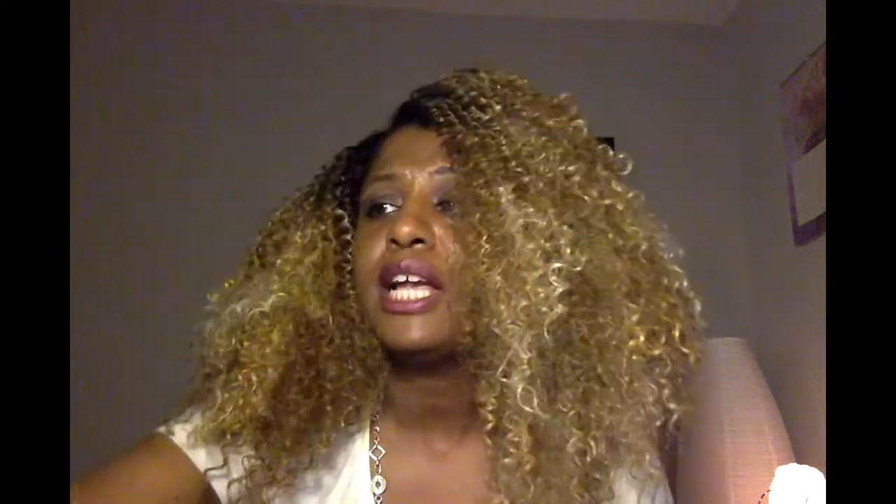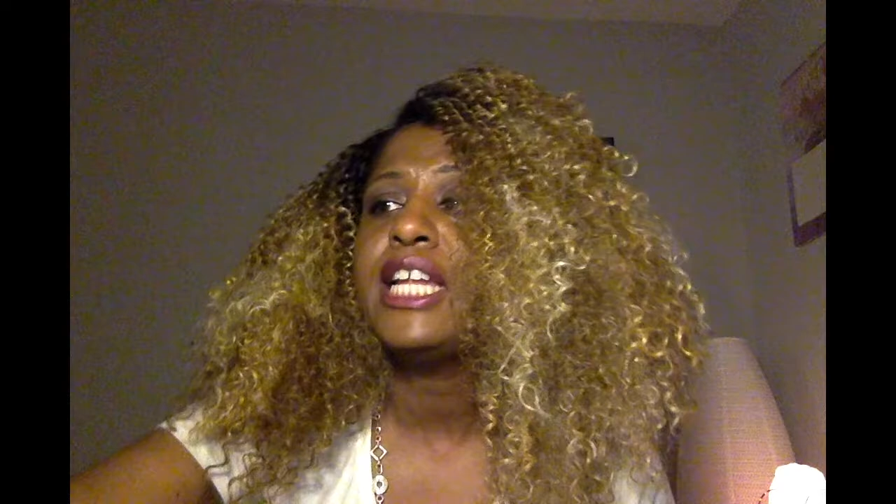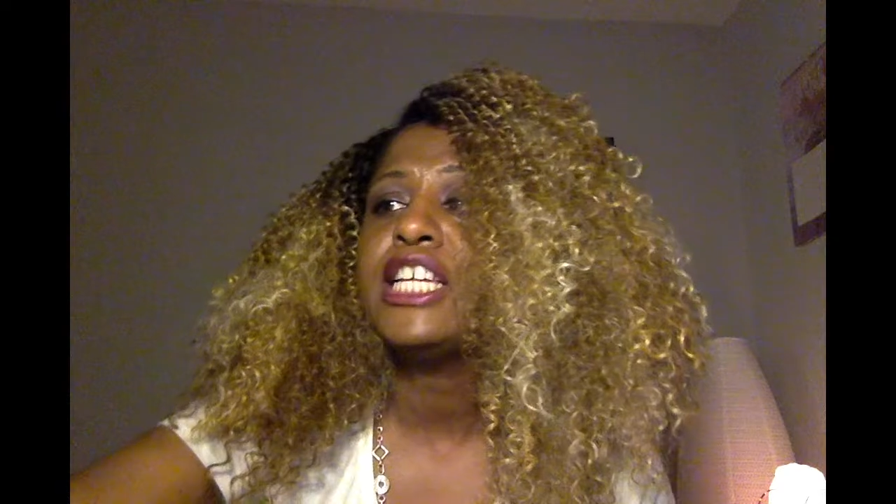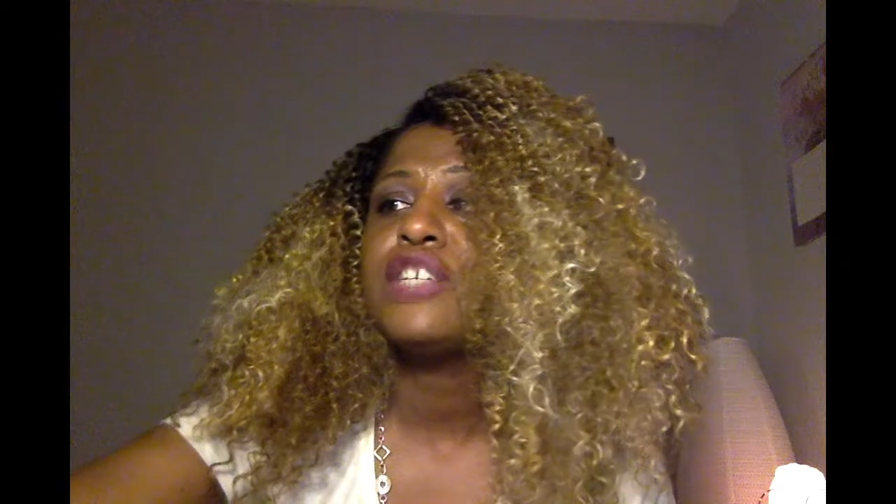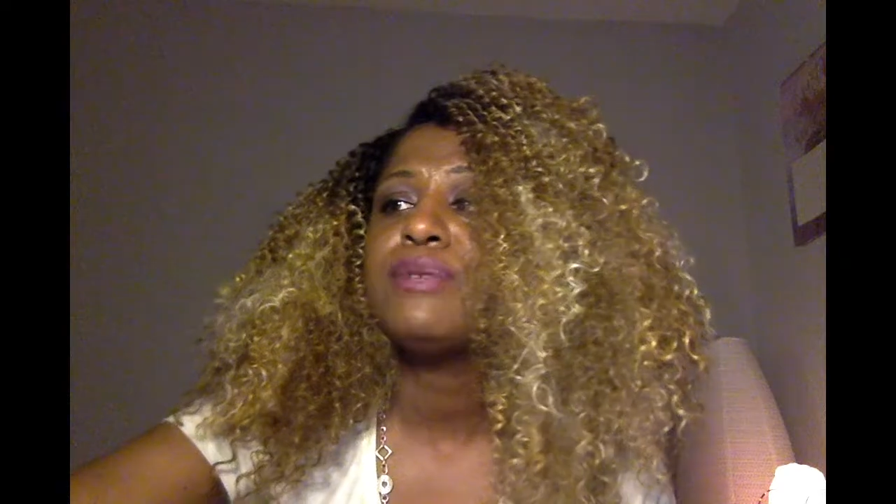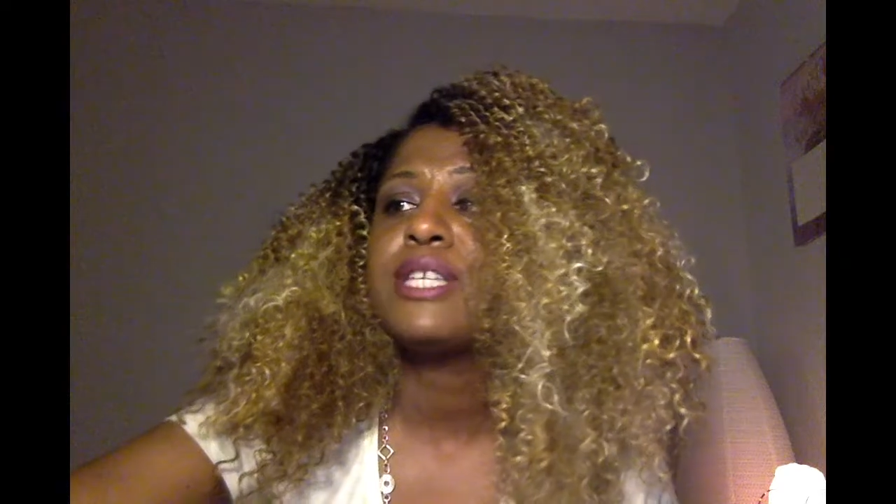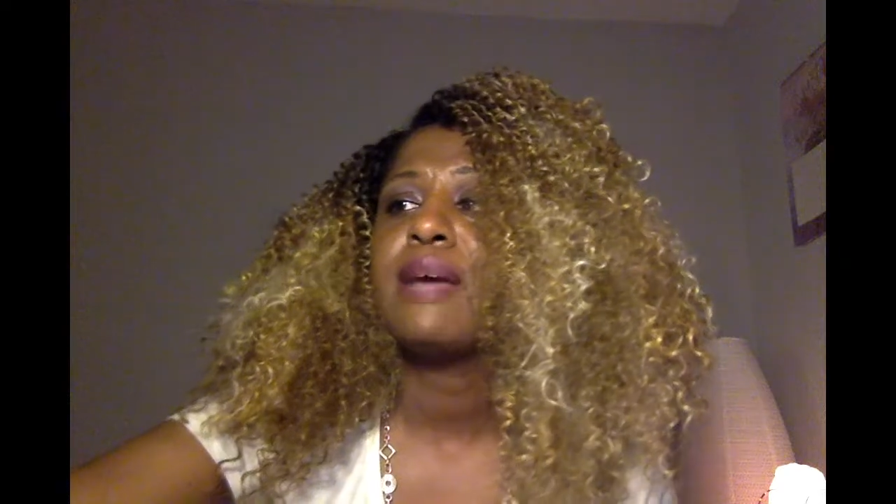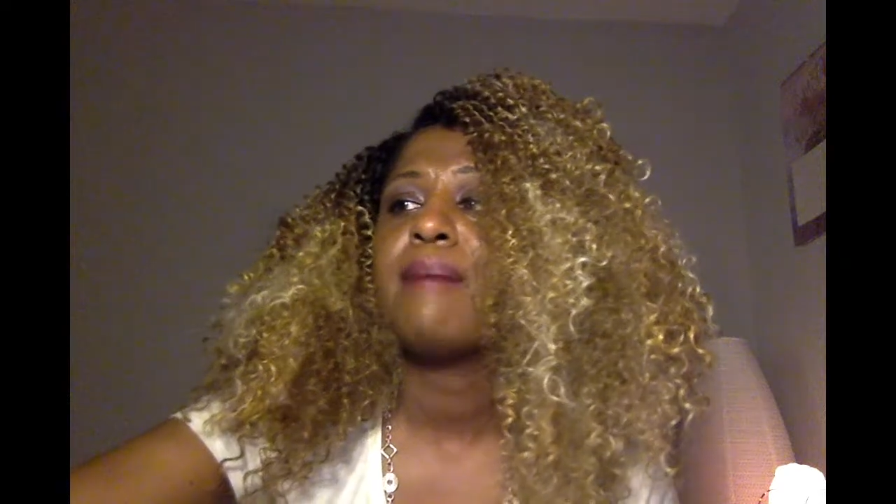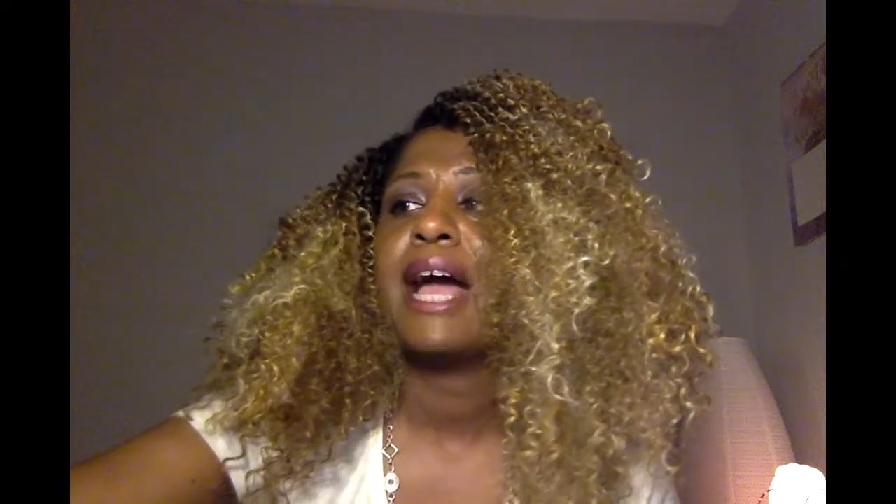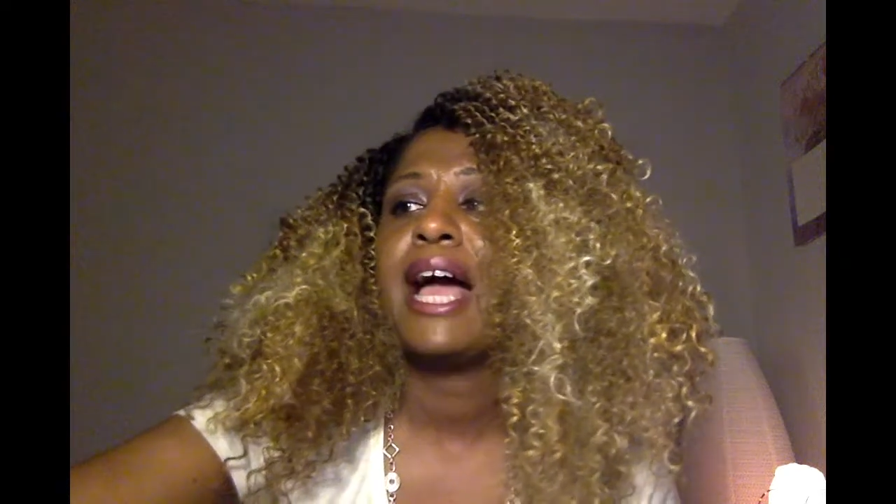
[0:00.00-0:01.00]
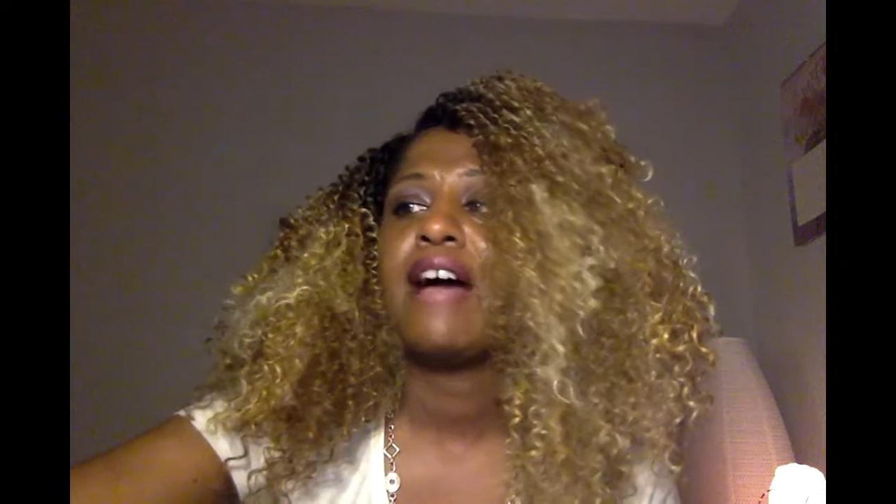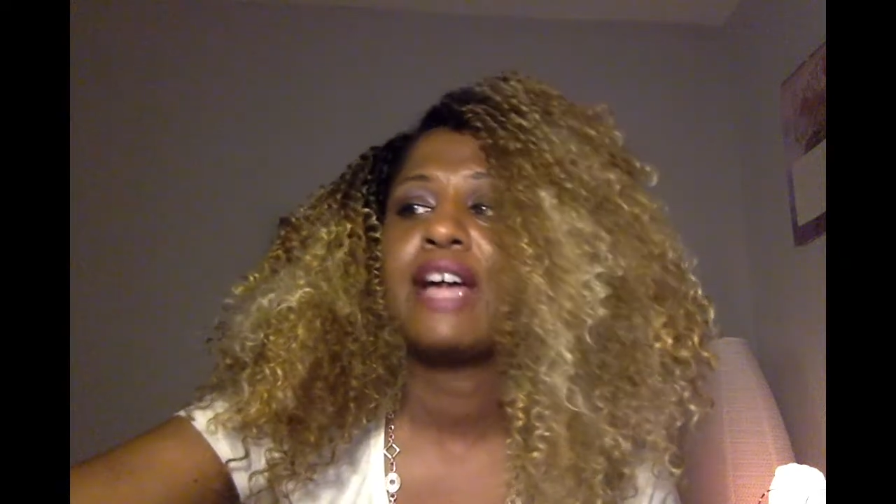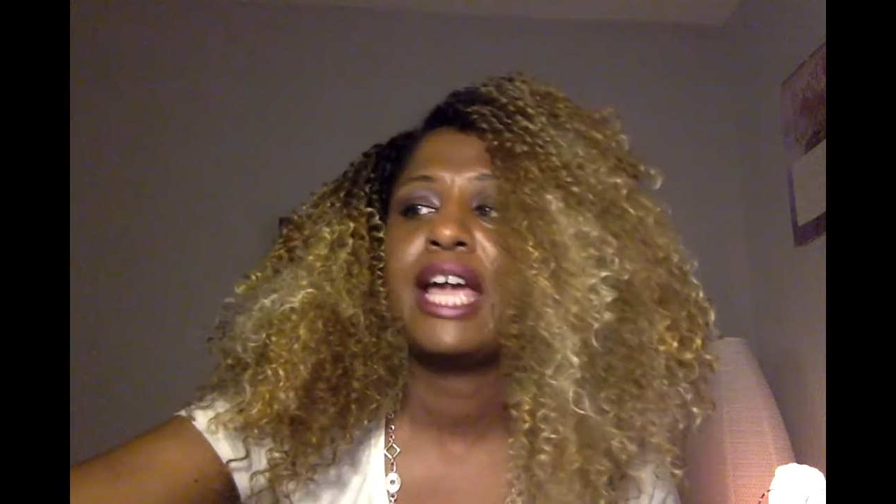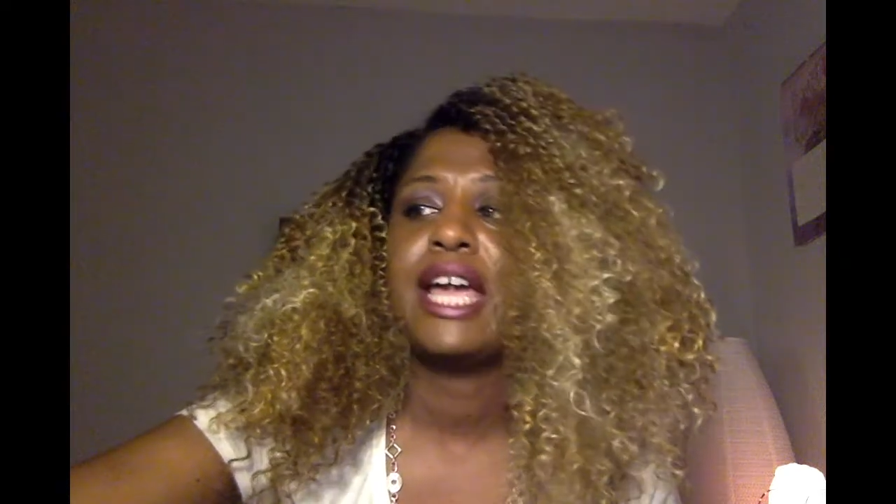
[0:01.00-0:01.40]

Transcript: And then she was talking about how